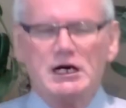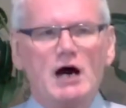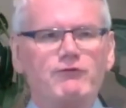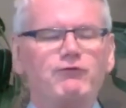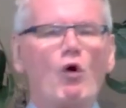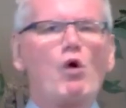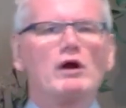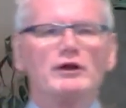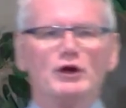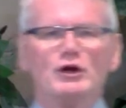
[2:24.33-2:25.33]
A
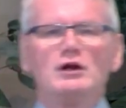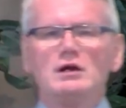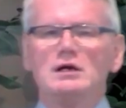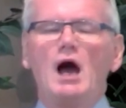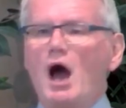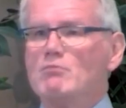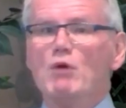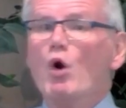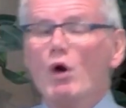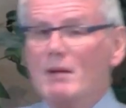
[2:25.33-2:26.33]
foreigner, a
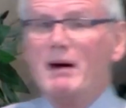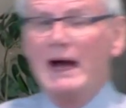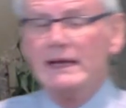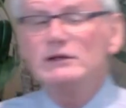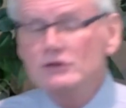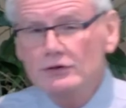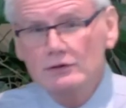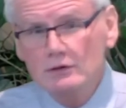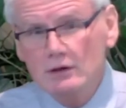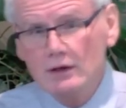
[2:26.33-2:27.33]
Moabite,
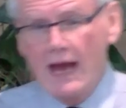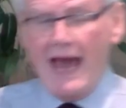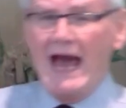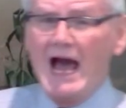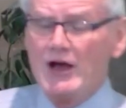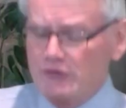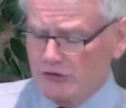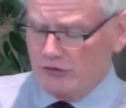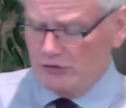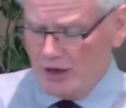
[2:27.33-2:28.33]

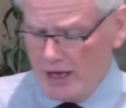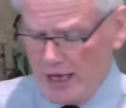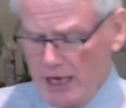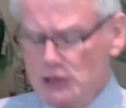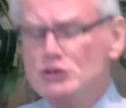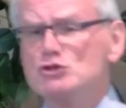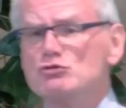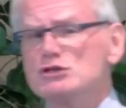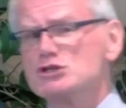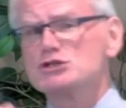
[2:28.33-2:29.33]
asks a
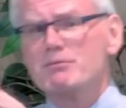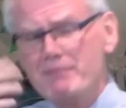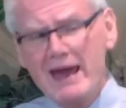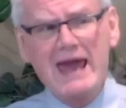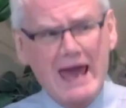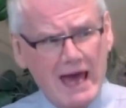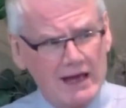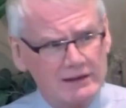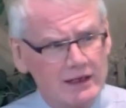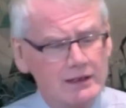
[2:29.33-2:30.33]
Jewish
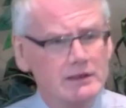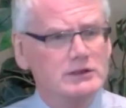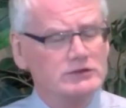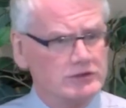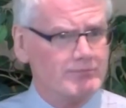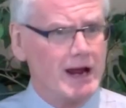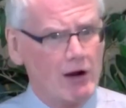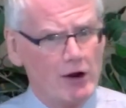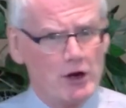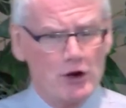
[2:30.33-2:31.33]
man to
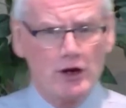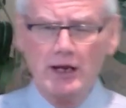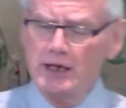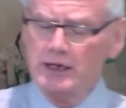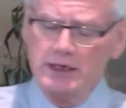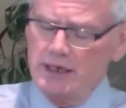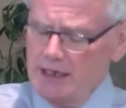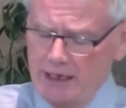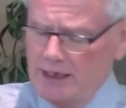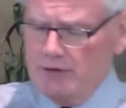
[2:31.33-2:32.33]
marry her.
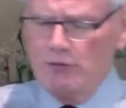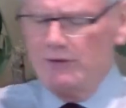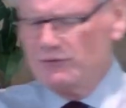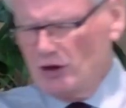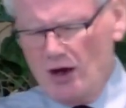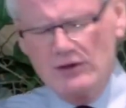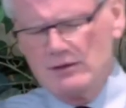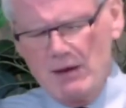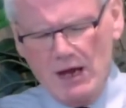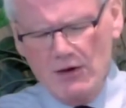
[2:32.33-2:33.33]
And we've talked
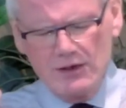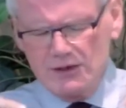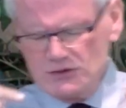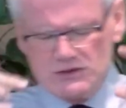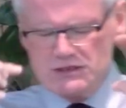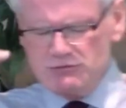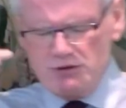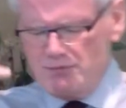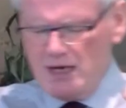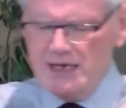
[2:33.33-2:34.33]
about, and just to
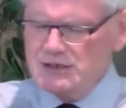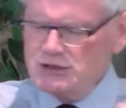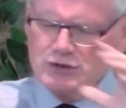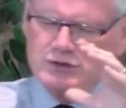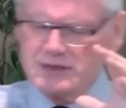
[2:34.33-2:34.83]
remind you,